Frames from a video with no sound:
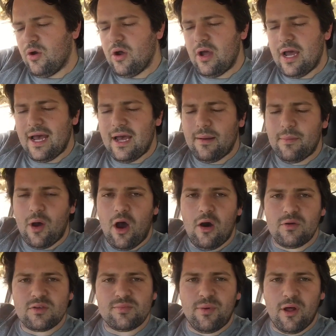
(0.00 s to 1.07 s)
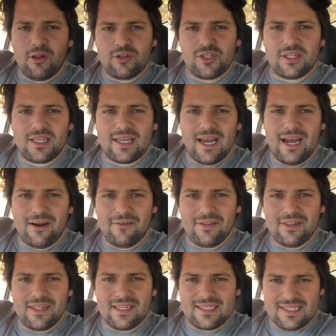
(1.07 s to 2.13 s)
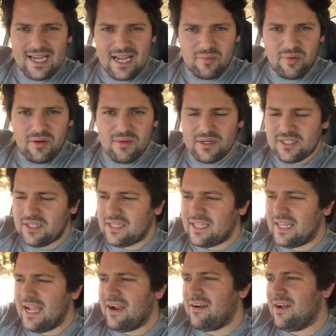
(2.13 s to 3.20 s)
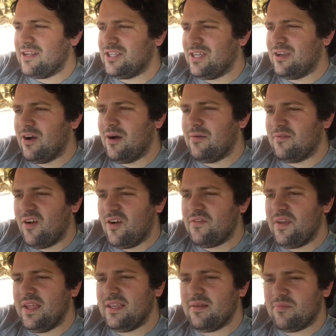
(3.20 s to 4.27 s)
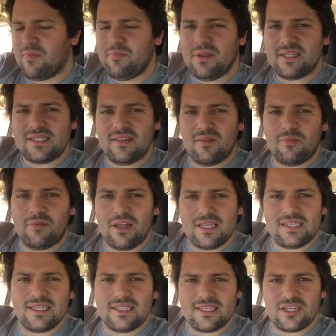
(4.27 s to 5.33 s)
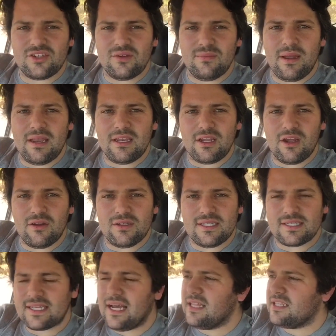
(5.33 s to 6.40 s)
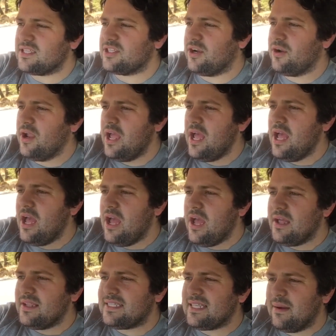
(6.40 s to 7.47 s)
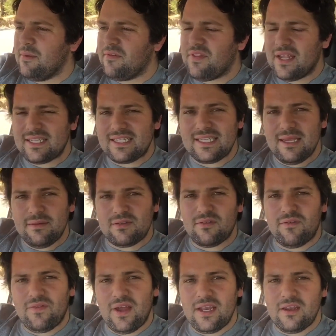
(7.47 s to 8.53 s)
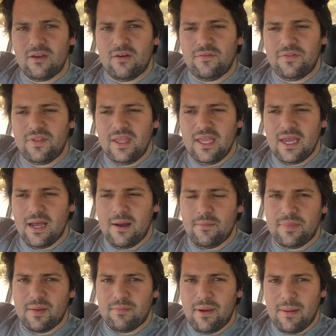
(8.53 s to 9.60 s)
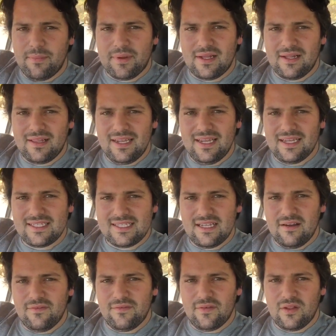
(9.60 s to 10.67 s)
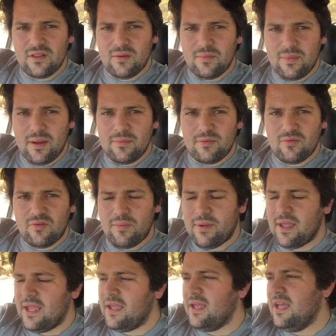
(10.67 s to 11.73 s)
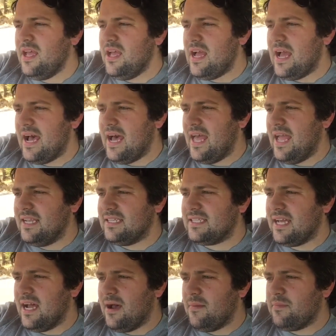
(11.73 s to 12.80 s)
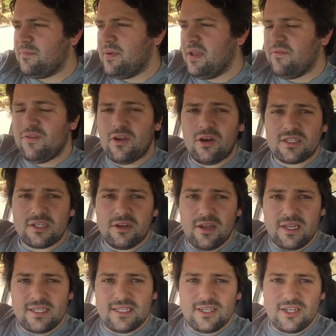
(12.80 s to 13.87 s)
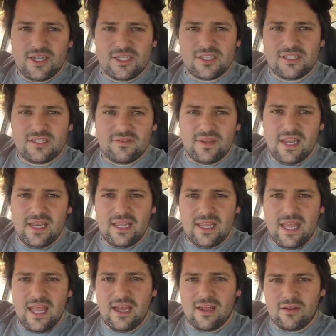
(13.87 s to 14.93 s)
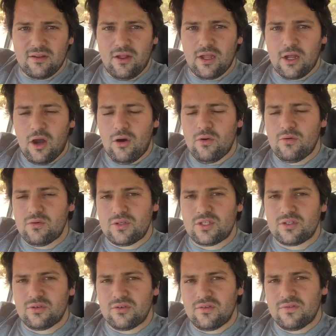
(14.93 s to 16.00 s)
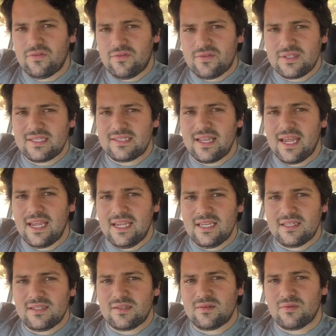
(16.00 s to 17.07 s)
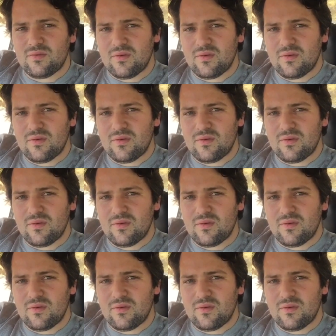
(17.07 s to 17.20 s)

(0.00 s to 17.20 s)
I was polishing the car in the dark, pretty much in the garage, and I've hit bits of the plastic. It's actually made it go discoloured. So some of that seems to have faded off, the bumper cleaner stuff, the bumper repair. And but if you guys have got any suggestions of getting out like old sort of stained